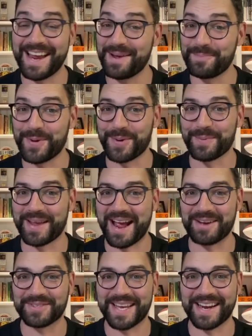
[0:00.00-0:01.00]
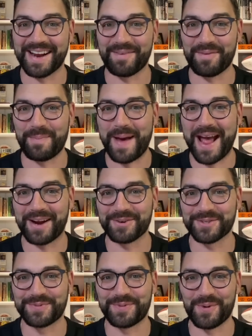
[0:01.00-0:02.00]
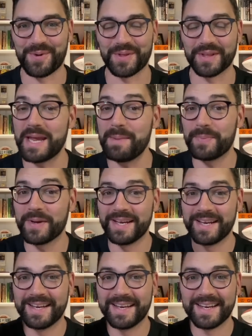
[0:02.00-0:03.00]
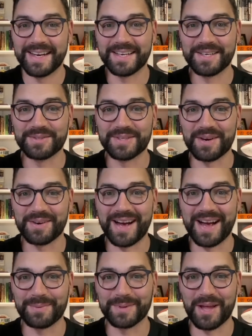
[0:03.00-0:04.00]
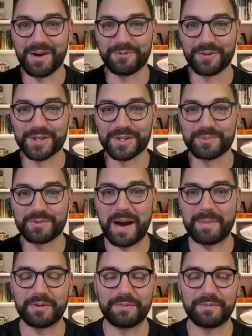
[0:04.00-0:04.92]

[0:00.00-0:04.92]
I'm Peter Bukowski, and I cover the Packers for The Leap, a newsletter I would love for you to subscribe to.